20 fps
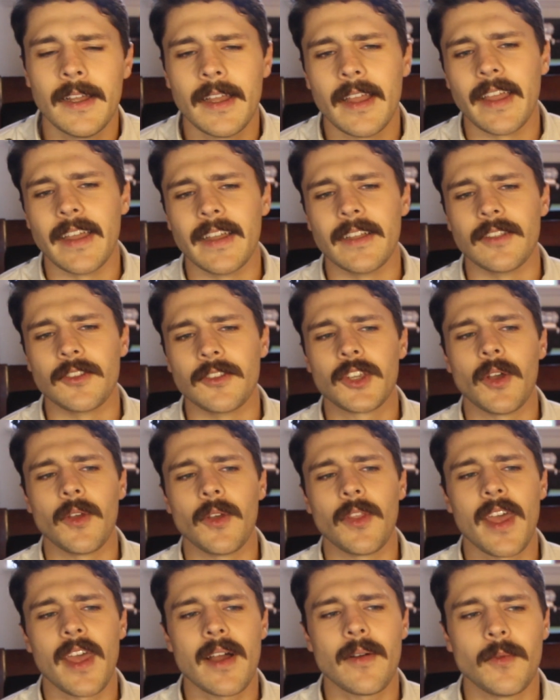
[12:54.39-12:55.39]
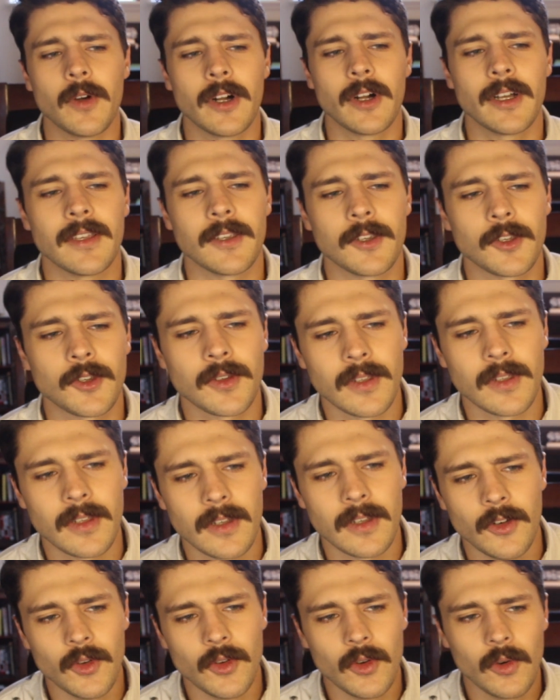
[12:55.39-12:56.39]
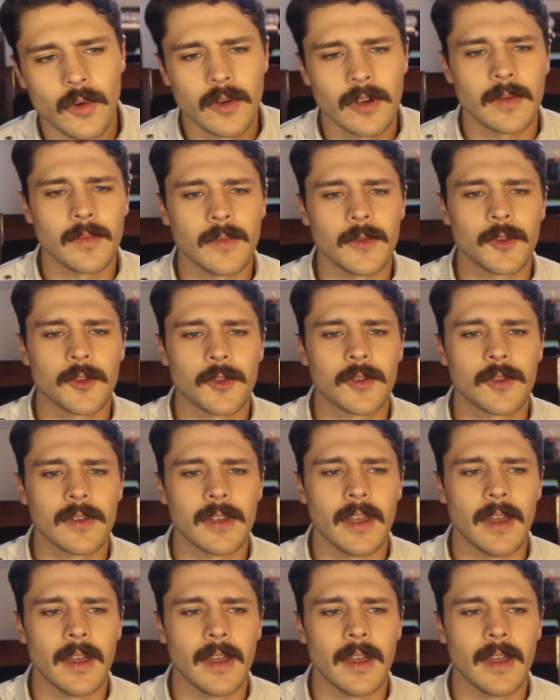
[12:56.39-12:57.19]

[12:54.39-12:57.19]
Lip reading: And so that was Norm's